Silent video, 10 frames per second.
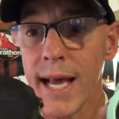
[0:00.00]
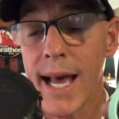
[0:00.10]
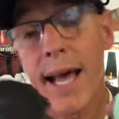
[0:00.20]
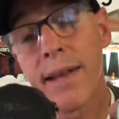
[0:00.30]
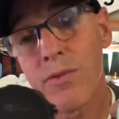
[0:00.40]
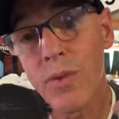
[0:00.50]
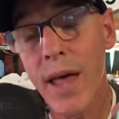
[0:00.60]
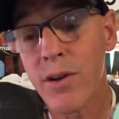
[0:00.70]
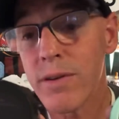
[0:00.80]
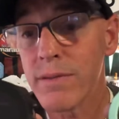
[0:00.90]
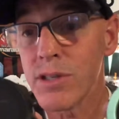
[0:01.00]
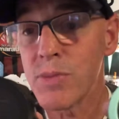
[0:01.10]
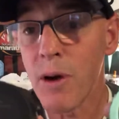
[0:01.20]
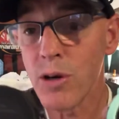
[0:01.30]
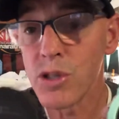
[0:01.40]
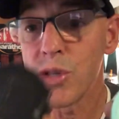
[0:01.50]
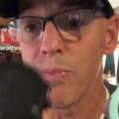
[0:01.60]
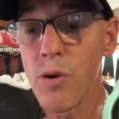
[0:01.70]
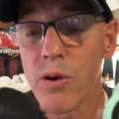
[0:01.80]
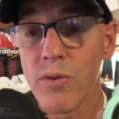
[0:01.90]
and rather, the Spartan
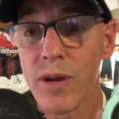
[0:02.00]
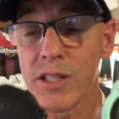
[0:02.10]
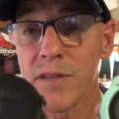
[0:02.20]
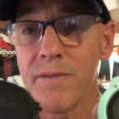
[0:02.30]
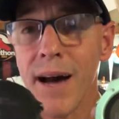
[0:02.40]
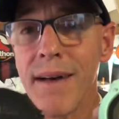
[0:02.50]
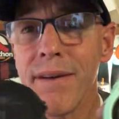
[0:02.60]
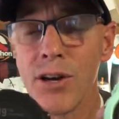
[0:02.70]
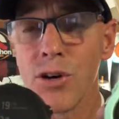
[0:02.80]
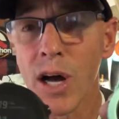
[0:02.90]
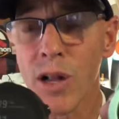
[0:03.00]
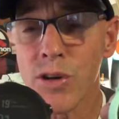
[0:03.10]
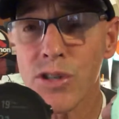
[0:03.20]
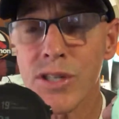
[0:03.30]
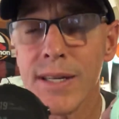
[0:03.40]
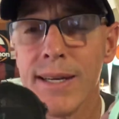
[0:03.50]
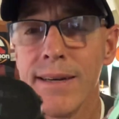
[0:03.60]
Sport runs $500,